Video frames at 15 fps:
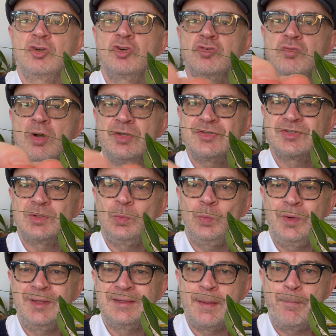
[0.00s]
crossed
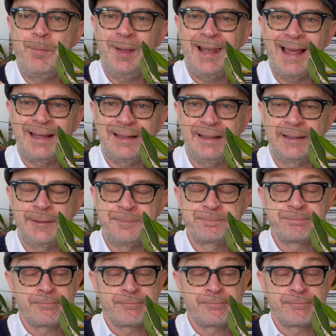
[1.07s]
with Blanca.